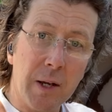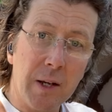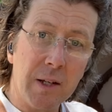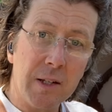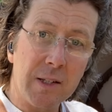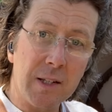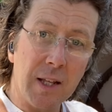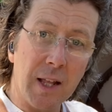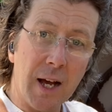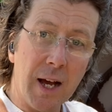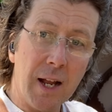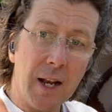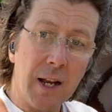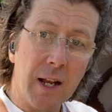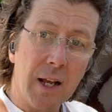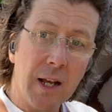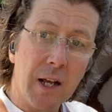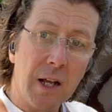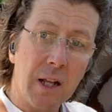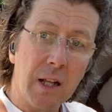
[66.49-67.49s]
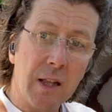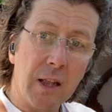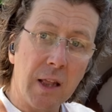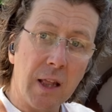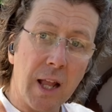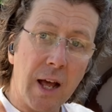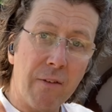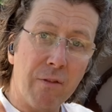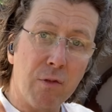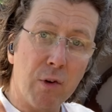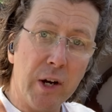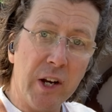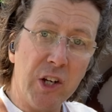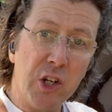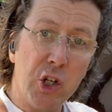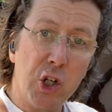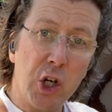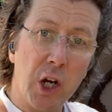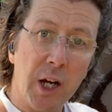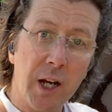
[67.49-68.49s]
See that?
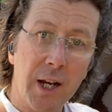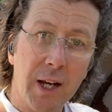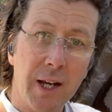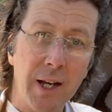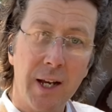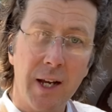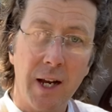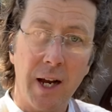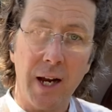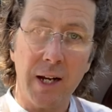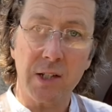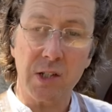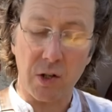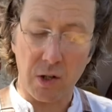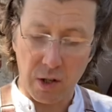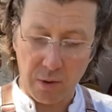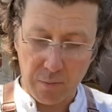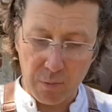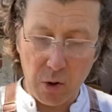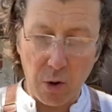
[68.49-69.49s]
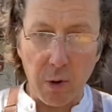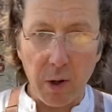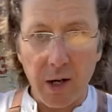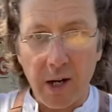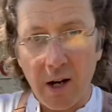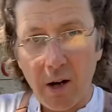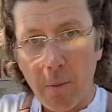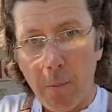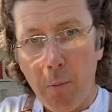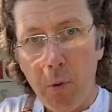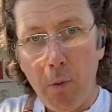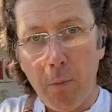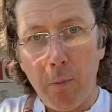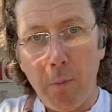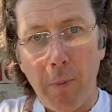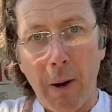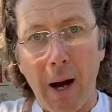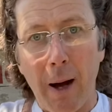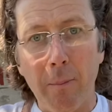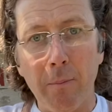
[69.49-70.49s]
Leverage. And so you go in here, poop,
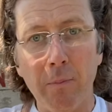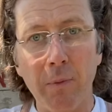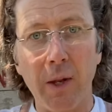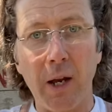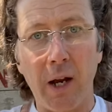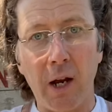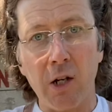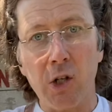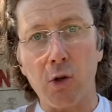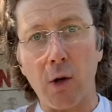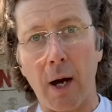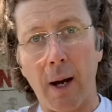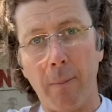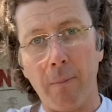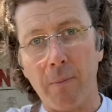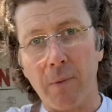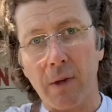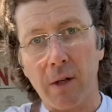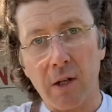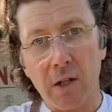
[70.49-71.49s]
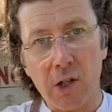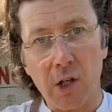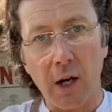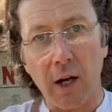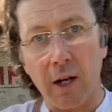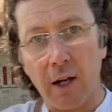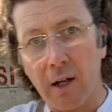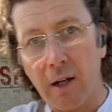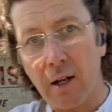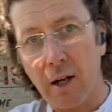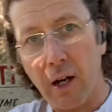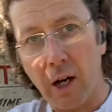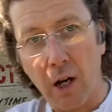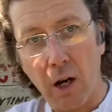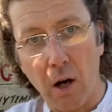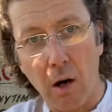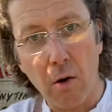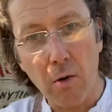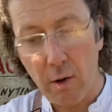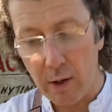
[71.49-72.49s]
pop, and drop, shuck, and
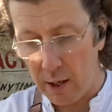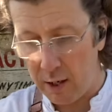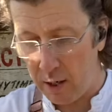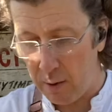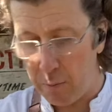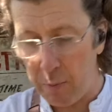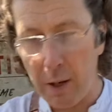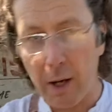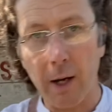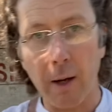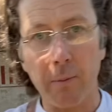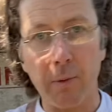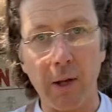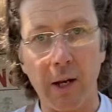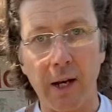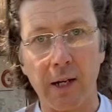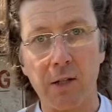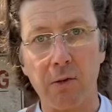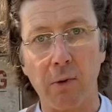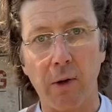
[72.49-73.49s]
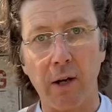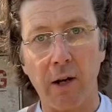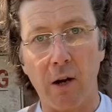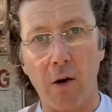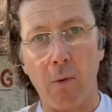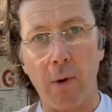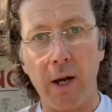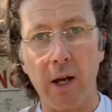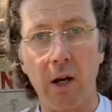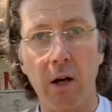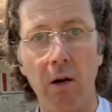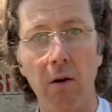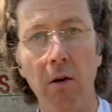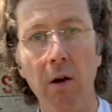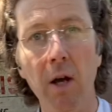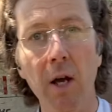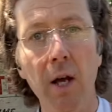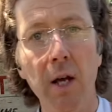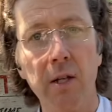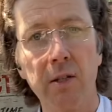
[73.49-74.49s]
go, and then pick up the next one, and away you go.
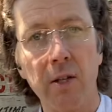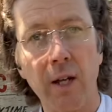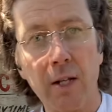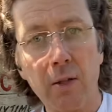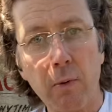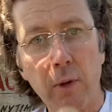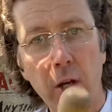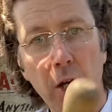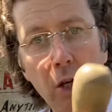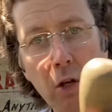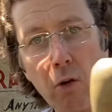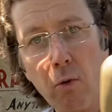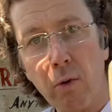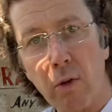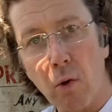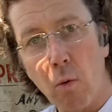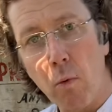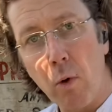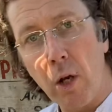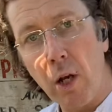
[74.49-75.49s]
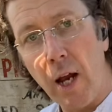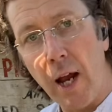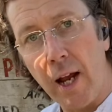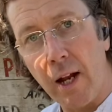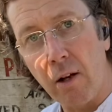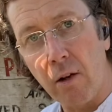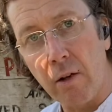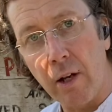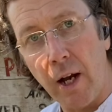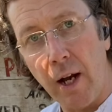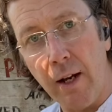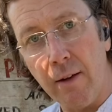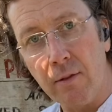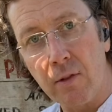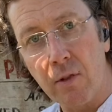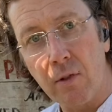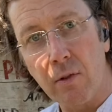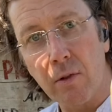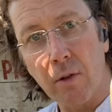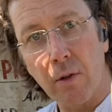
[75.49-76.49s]
So that's what you can do with the wood handle
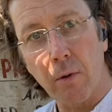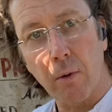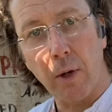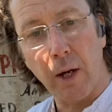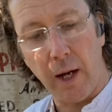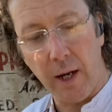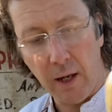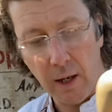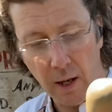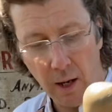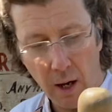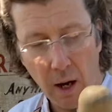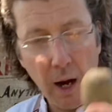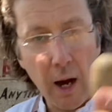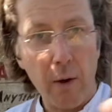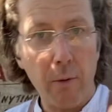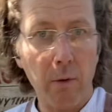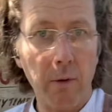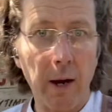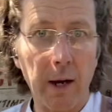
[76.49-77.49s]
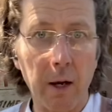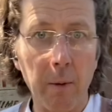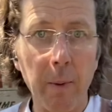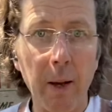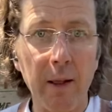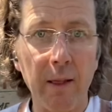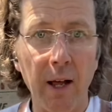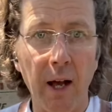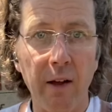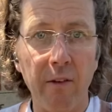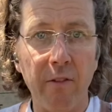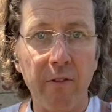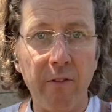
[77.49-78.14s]
knives, okay? I would recommend that.